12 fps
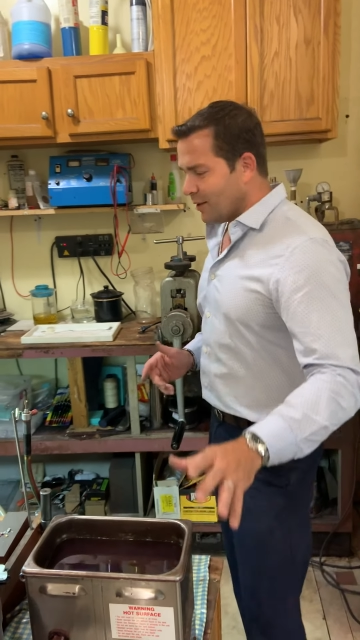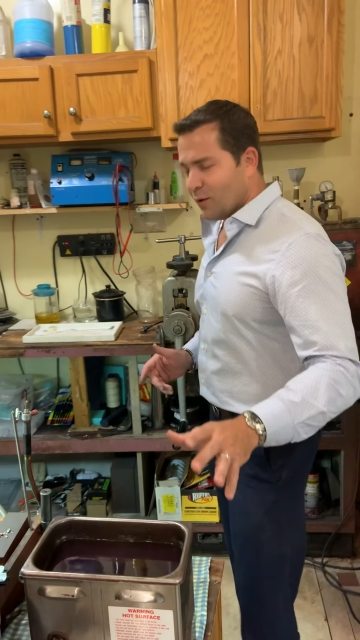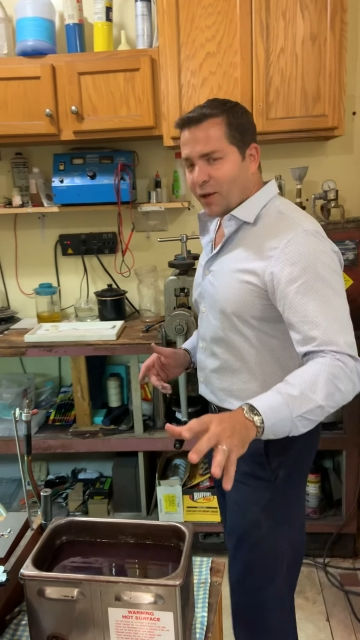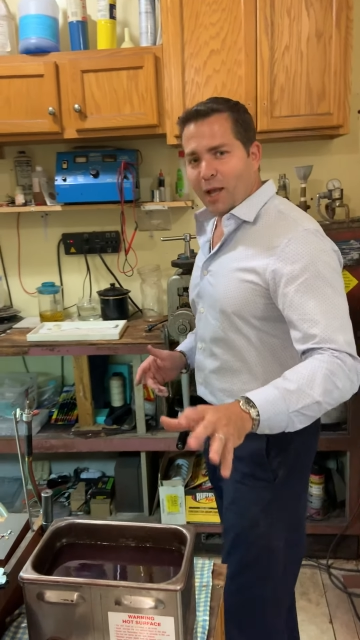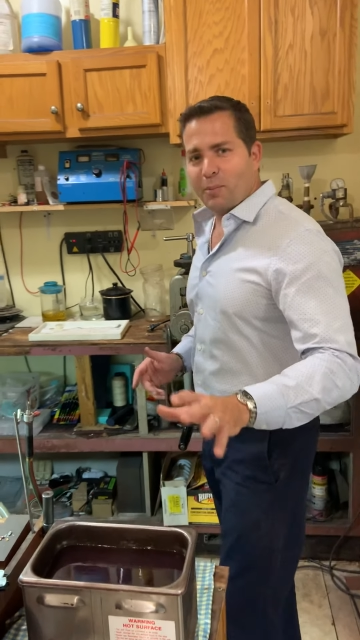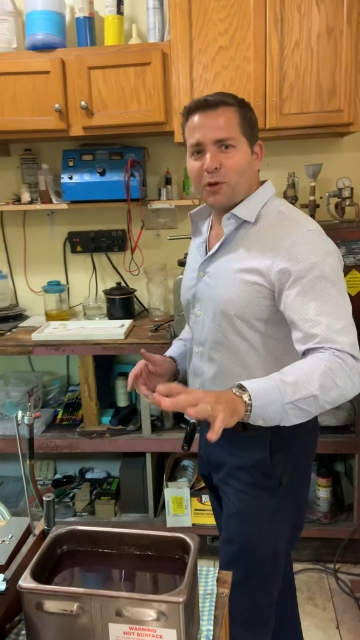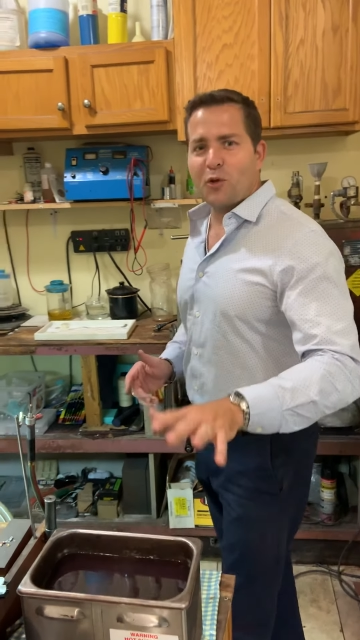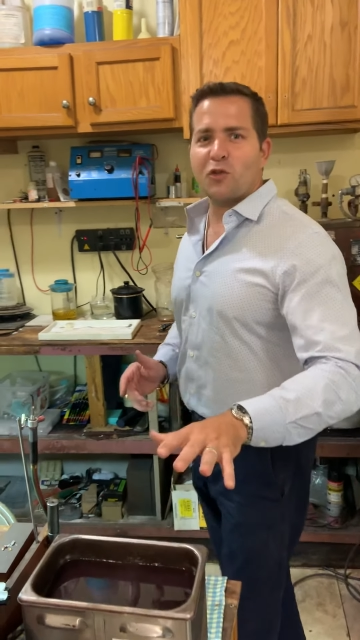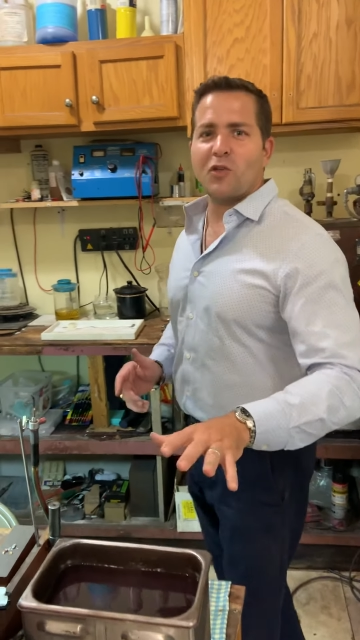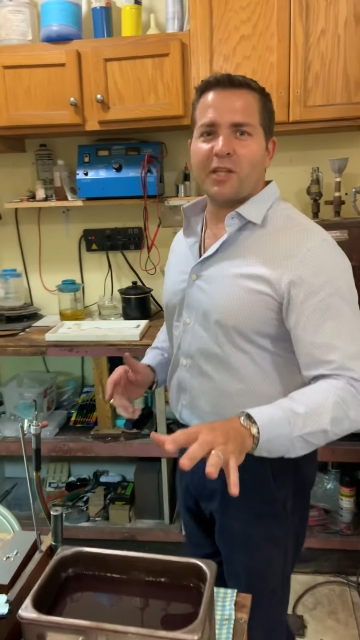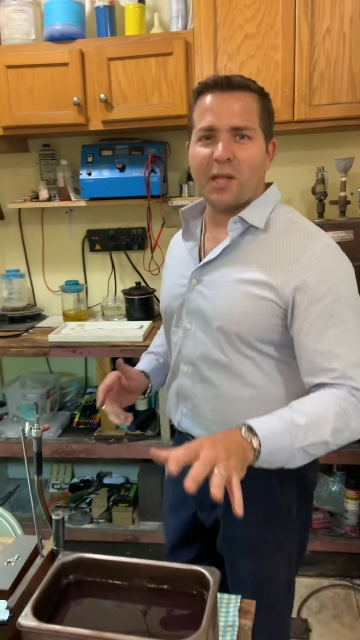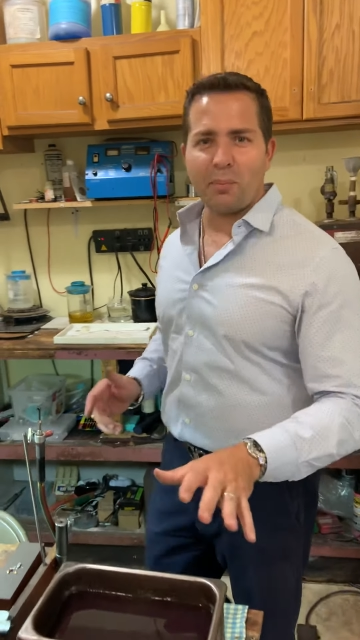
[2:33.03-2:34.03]
Okay, but
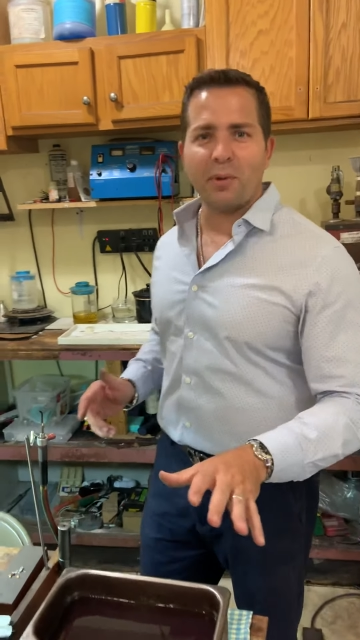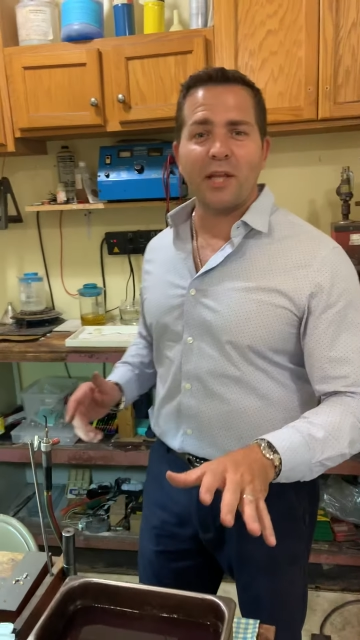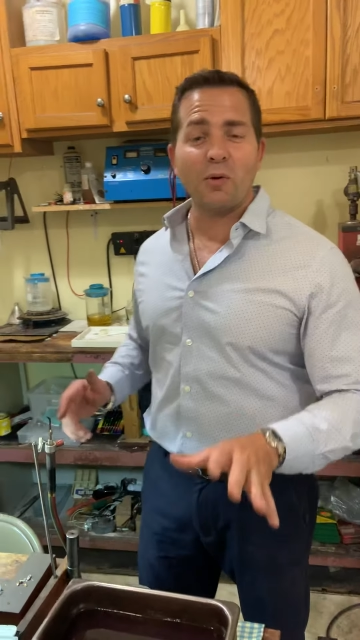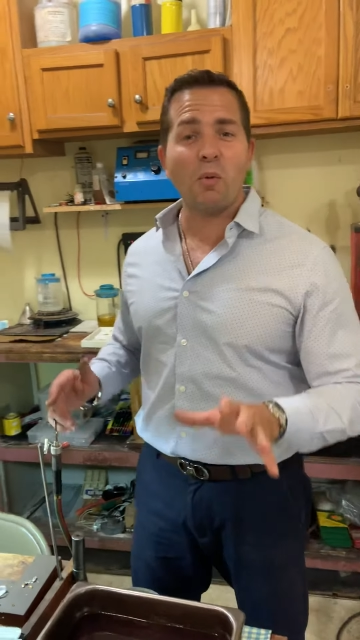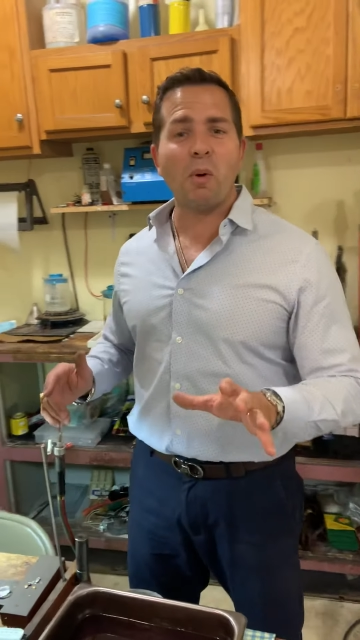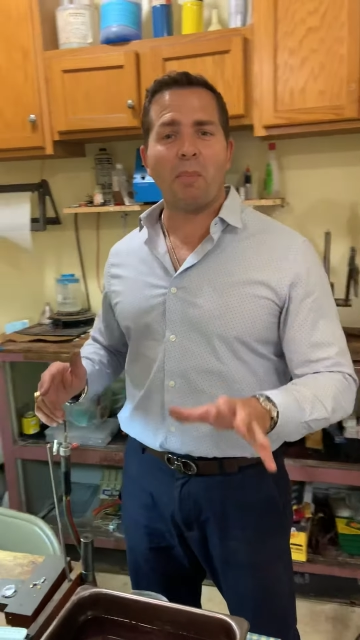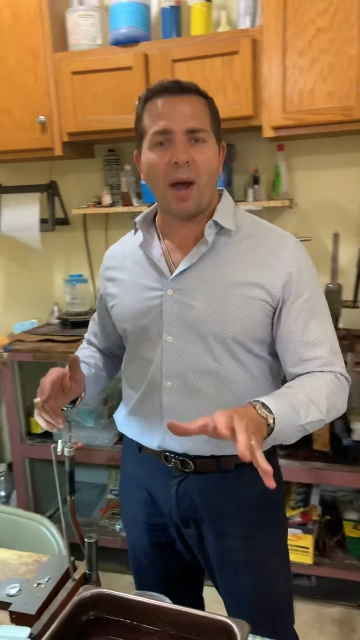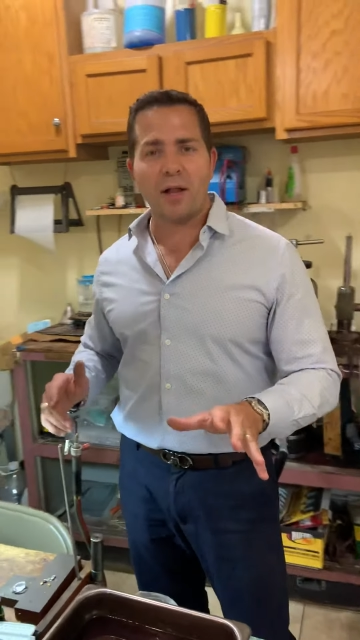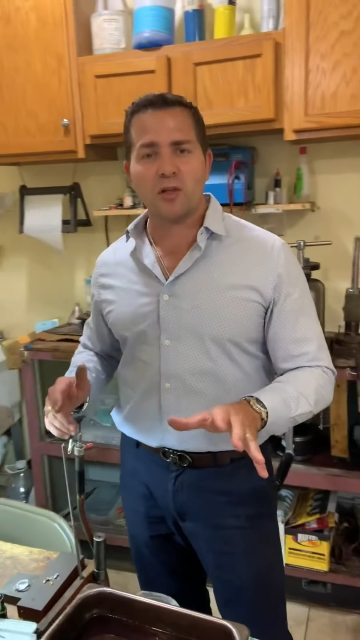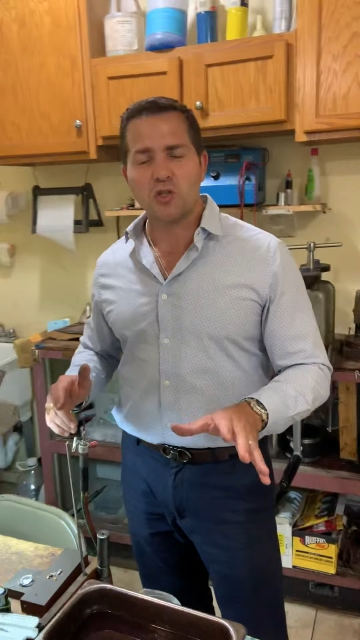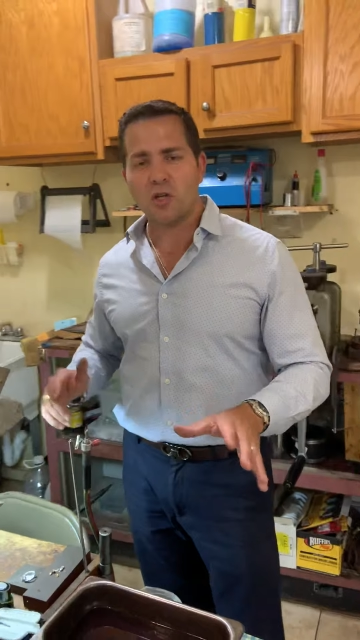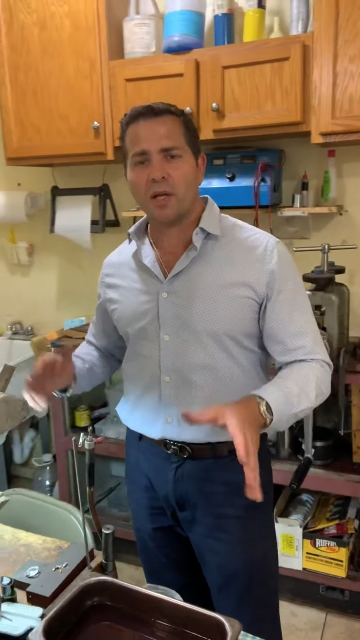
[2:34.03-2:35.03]
usually, typically when we're
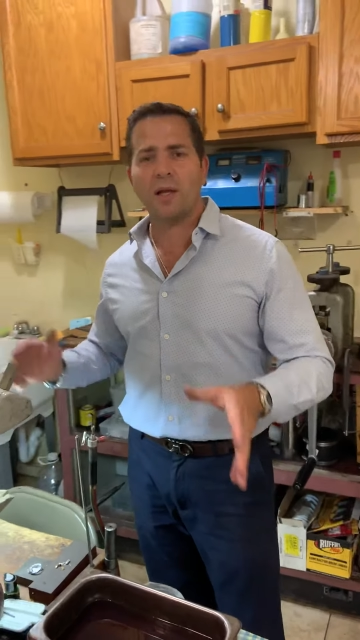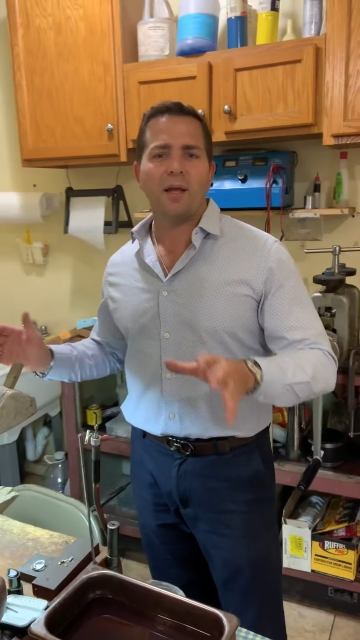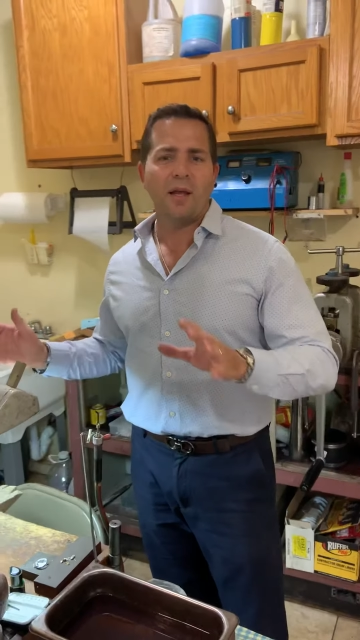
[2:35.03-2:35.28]
polishing,